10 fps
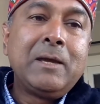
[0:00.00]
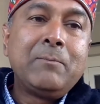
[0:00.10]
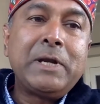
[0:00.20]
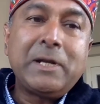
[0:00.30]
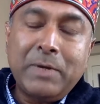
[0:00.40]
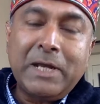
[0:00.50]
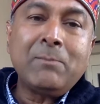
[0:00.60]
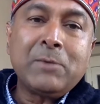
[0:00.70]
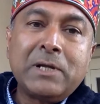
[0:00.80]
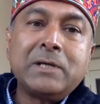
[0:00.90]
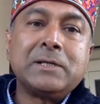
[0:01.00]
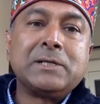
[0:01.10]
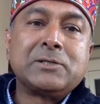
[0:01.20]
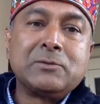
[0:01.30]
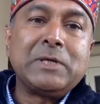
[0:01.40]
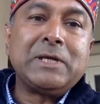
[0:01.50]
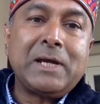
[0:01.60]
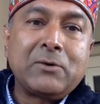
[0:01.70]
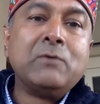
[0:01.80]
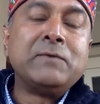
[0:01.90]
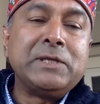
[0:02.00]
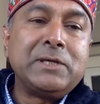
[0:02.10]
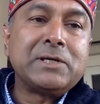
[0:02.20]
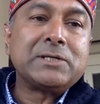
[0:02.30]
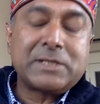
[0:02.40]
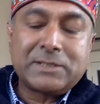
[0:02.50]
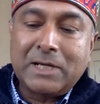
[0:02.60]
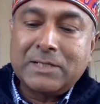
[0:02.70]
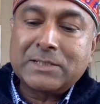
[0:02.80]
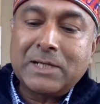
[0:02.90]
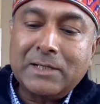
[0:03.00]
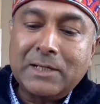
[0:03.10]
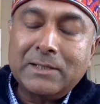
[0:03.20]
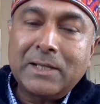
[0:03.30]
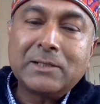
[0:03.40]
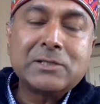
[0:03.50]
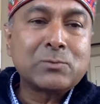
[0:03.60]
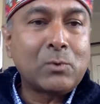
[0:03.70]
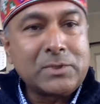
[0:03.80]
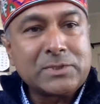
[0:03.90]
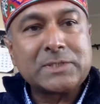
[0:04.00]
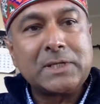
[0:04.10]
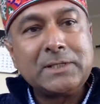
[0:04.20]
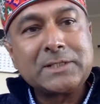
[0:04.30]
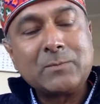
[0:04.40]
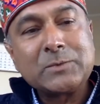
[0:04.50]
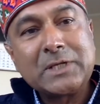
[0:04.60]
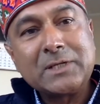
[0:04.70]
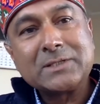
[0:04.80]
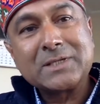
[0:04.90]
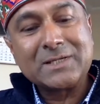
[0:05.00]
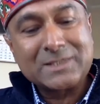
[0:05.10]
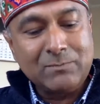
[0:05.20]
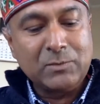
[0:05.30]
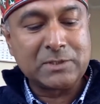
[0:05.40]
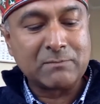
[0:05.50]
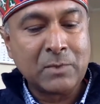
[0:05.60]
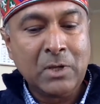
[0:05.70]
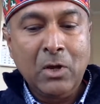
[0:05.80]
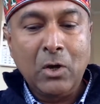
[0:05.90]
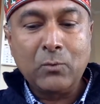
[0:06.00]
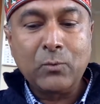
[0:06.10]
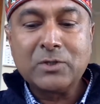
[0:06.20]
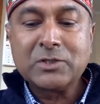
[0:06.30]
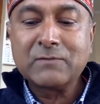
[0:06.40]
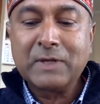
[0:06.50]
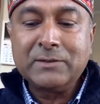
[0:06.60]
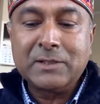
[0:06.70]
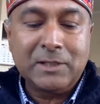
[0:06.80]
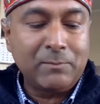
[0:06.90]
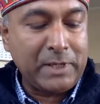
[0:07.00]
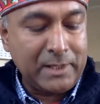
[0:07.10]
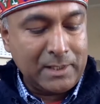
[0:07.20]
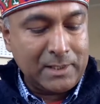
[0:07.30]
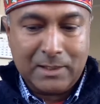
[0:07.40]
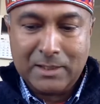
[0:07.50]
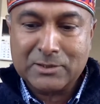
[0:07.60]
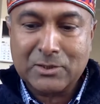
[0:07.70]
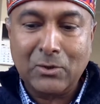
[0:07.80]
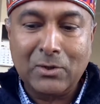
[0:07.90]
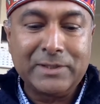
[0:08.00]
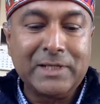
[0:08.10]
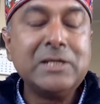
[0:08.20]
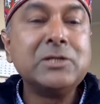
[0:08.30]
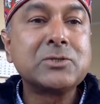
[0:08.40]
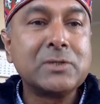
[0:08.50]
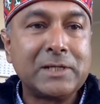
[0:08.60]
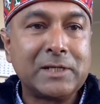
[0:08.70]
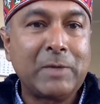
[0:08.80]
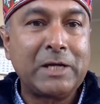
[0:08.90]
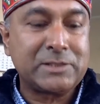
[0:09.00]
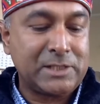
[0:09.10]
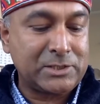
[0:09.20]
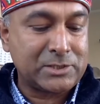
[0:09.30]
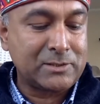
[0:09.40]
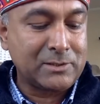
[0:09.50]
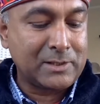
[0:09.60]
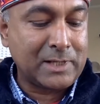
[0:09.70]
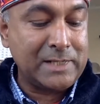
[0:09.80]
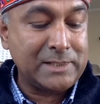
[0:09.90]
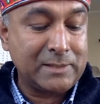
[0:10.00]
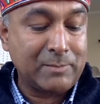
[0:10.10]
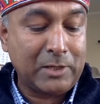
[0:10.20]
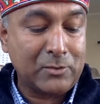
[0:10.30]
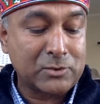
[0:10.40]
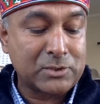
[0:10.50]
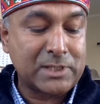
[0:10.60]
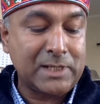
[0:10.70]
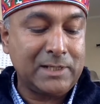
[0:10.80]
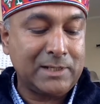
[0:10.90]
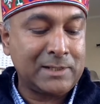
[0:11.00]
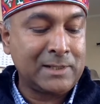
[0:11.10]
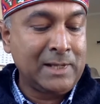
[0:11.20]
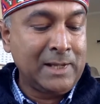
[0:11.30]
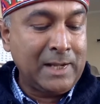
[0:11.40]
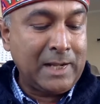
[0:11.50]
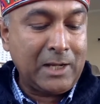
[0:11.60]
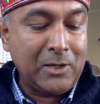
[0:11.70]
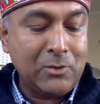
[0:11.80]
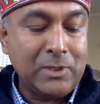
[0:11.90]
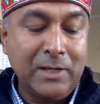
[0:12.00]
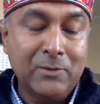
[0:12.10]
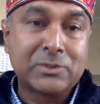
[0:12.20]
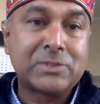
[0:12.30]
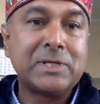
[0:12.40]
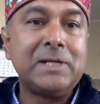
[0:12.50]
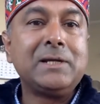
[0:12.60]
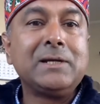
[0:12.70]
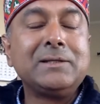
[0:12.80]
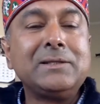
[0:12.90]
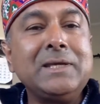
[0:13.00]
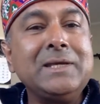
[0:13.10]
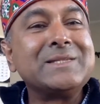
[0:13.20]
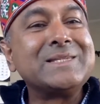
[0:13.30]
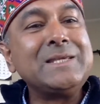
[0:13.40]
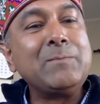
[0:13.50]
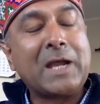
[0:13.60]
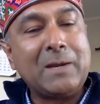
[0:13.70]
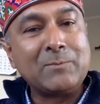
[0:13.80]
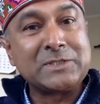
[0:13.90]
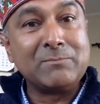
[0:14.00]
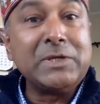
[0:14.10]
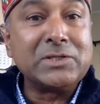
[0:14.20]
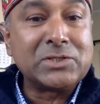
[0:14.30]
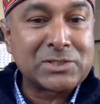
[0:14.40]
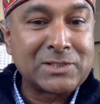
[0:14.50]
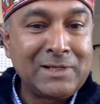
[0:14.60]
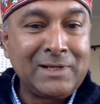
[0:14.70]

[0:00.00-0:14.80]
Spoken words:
But it became clearer to me over the years as I studied that this was, in some sense, a symptom of what Suvendrini Pereira has called the insular imagination, writing about Australia, how in Australia the sea becomes the beach